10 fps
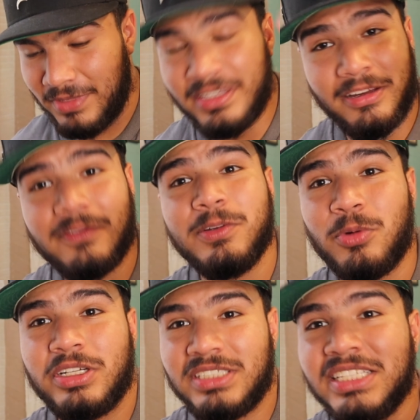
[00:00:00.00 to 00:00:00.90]
It definitely
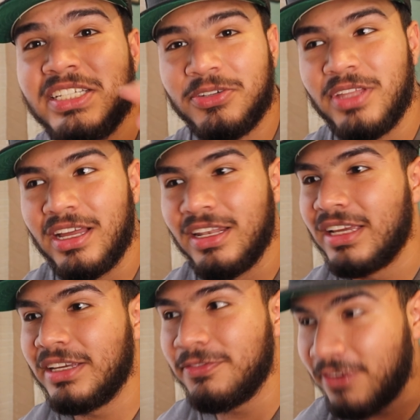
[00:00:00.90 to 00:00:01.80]
works. I'll tell you that.
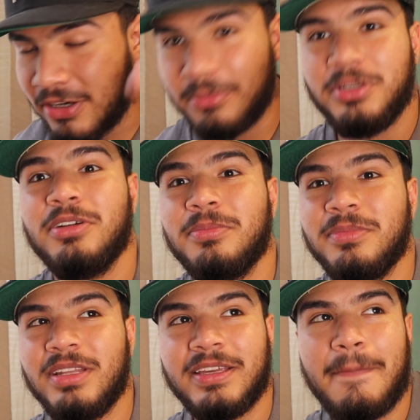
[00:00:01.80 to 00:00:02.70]
Like it fired me up.
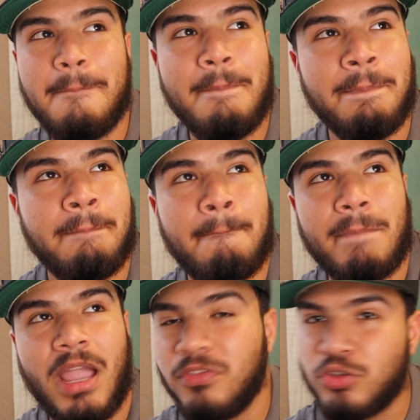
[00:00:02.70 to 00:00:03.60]
Like.
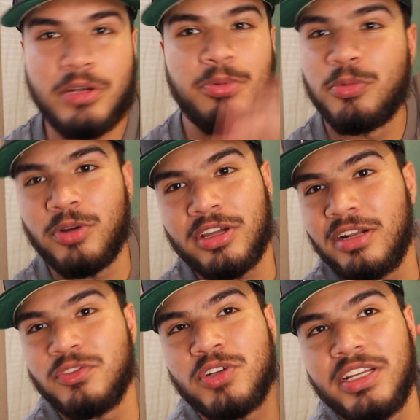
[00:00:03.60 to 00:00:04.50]
I've tried pre-workout,
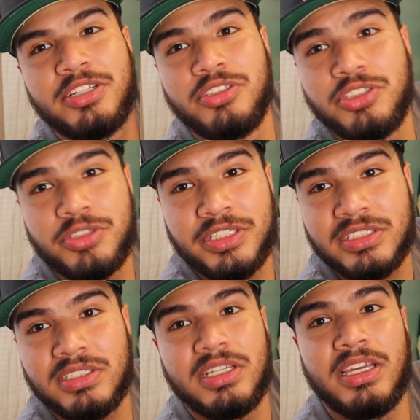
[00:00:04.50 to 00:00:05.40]
I've tried energy
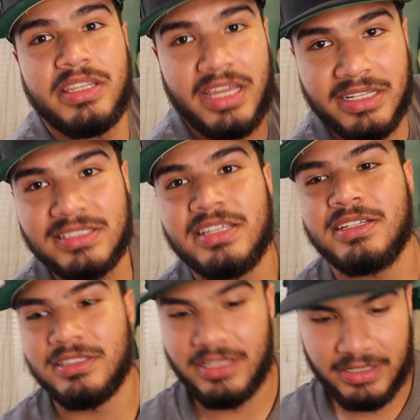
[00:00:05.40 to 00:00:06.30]
drinks, and that is
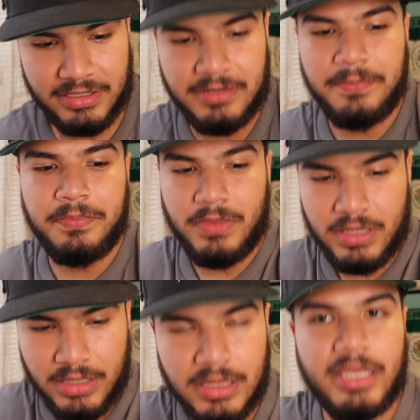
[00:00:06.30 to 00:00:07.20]
like
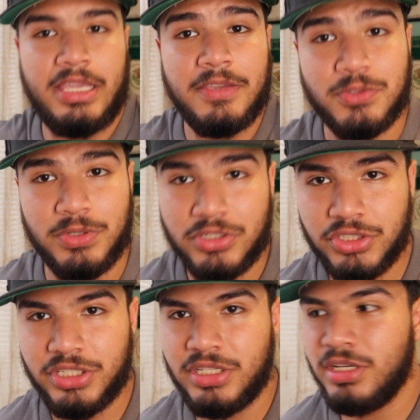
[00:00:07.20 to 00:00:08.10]
it gives you
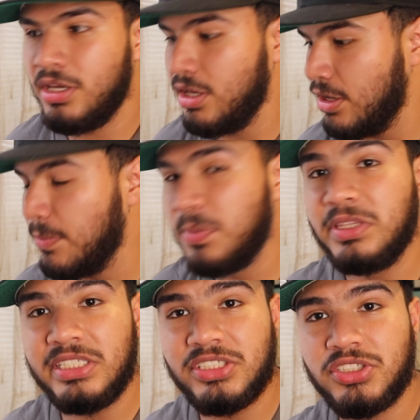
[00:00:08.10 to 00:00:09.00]
energy,
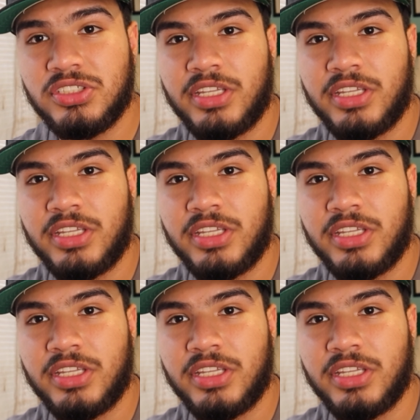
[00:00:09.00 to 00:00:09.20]
but this just